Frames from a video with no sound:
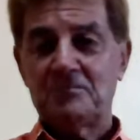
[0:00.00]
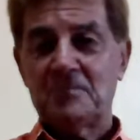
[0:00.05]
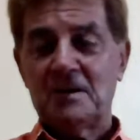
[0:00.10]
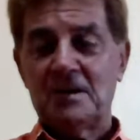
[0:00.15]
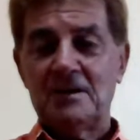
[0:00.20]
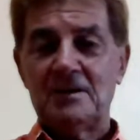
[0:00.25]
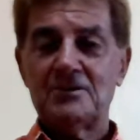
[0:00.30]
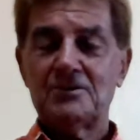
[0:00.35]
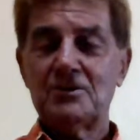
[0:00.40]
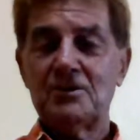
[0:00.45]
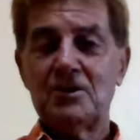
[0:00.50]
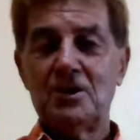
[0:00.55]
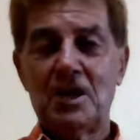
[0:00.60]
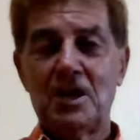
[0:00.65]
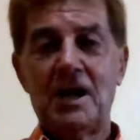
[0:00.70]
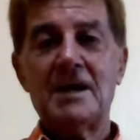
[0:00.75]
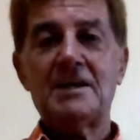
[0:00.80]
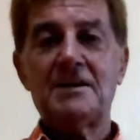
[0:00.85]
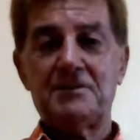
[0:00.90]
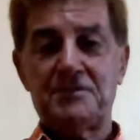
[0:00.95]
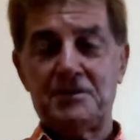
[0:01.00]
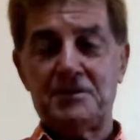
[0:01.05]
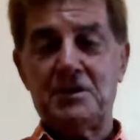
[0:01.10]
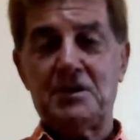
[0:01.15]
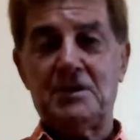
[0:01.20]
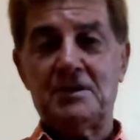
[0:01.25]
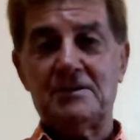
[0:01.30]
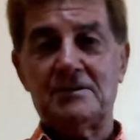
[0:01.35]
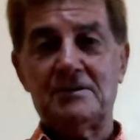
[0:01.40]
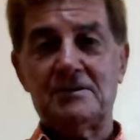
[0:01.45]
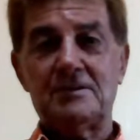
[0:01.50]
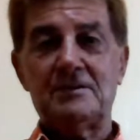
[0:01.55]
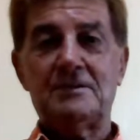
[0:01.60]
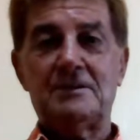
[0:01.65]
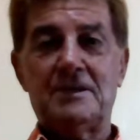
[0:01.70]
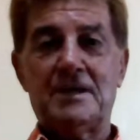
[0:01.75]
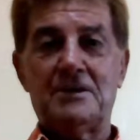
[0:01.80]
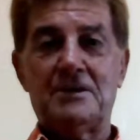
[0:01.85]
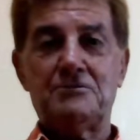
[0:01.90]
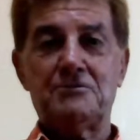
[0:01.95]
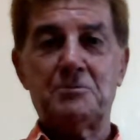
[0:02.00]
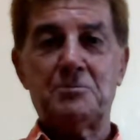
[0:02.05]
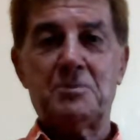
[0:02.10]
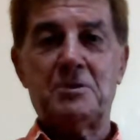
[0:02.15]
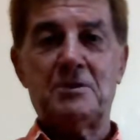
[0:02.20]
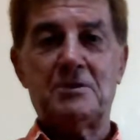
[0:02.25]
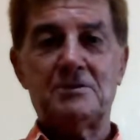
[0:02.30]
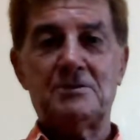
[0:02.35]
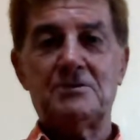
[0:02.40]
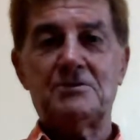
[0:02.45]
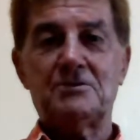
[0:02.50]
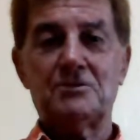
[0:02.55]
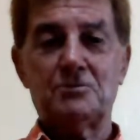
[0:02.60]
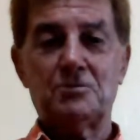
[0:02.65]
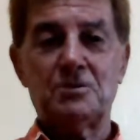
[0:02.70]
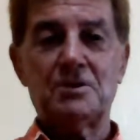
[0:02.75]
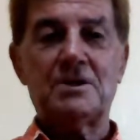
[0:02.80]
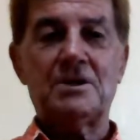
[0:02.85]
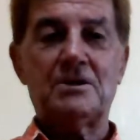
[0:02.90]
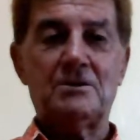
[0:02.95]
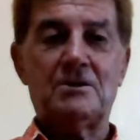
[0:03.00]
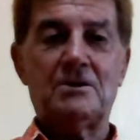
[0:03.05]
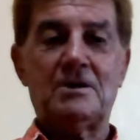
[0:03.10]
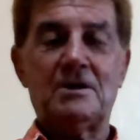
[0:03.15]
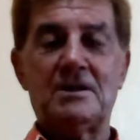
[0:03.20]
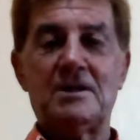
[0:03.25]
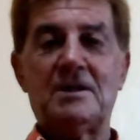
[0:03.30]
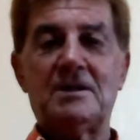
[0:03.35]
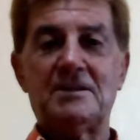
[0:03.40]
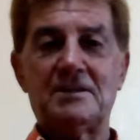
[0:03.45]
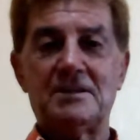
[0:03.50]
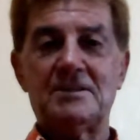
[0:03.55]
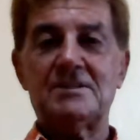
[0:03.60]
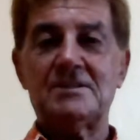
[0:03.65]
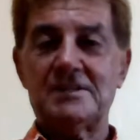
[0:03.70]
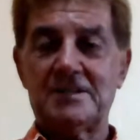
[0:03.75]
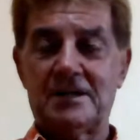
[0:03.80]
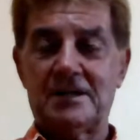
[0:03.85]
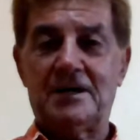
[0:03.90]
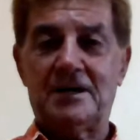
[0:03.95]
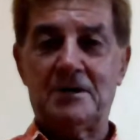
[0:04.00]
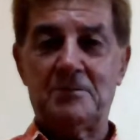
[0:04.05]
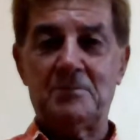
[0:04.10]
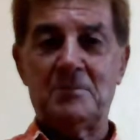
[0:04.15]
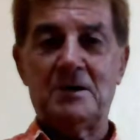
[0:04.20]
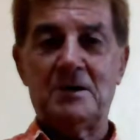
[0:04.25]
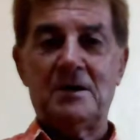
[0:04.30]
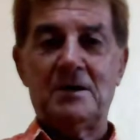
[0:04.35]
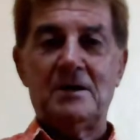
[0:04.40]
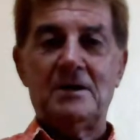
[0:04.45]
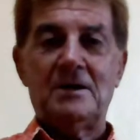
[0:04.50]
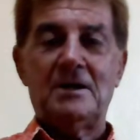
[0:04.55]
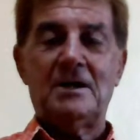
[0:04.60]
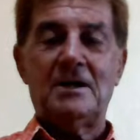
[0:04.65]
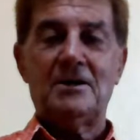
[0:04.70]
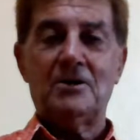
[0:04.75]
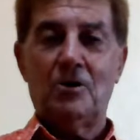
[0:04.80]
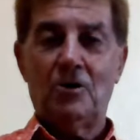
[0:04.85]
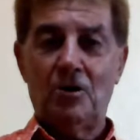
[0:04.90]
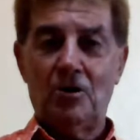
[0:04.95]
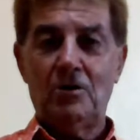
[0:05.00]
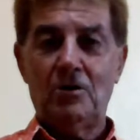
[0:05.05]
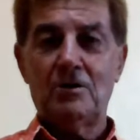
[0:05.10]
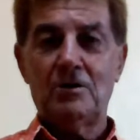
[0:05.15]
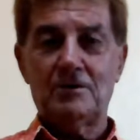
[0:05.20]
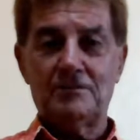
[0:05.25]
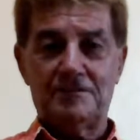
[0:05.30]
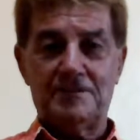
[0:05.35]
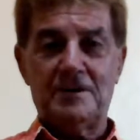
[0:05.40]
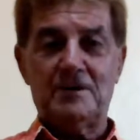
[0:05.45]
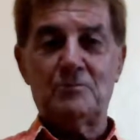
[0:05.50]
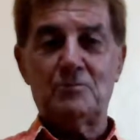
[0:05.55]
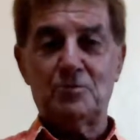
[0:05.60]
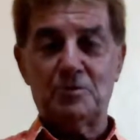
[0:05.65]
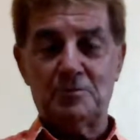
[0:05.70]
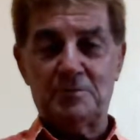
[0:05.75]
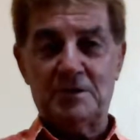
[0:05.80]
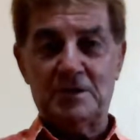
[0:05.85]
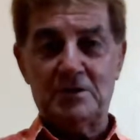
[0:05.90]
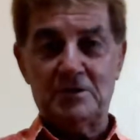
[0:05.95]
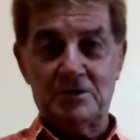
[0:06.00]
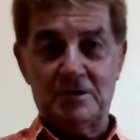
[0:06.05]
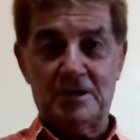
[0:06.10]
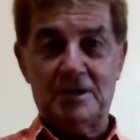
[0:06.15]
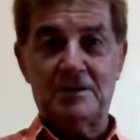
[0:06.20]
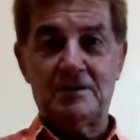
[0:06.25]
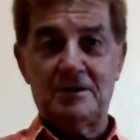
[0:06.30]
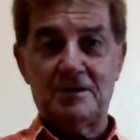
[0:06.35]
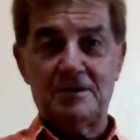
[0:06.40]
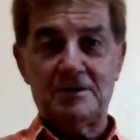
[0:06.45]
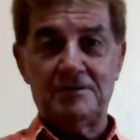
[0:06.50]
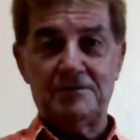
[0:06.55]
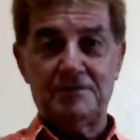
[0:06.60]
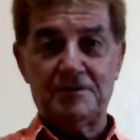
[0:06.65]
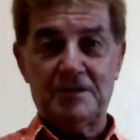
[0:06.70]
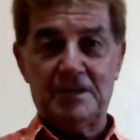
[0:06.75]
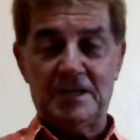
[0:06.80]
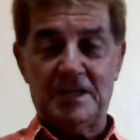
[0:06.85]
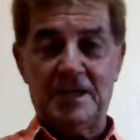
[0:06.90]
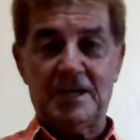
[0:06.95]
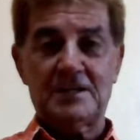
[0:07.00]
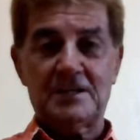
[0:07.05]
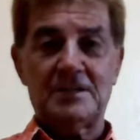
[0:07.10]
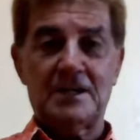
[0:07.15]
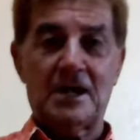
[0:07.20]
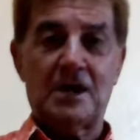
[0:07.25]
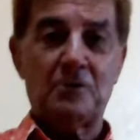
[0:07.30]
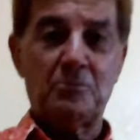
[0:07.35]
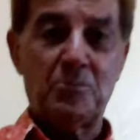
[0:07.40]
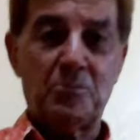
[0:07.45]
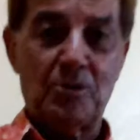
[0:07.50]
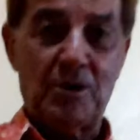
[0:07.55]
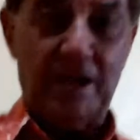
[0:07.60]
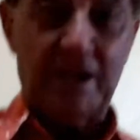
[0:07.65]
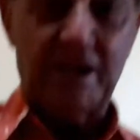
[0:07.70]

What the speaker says: There's a lot of things that anthropologists are working on at this time, and all of them will be good for the next outbreak.